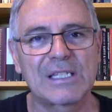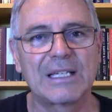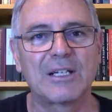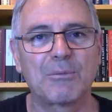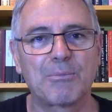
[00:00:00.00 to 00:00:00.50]

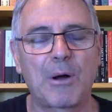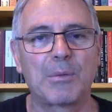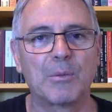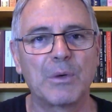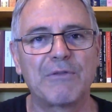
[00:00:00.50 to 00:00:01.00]
single
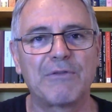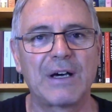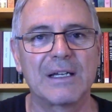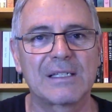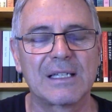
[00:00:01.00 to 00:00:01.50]
problem we
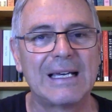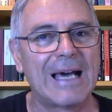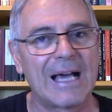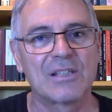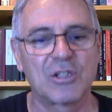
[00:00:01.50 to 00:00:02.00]
face
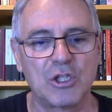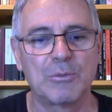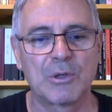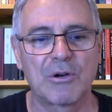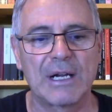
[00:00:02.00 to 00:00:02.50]
as the
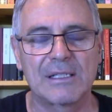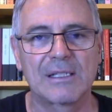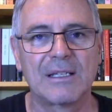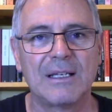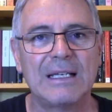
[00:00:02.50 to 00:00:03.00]
human
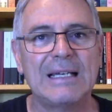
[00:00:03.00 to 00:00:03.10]
race.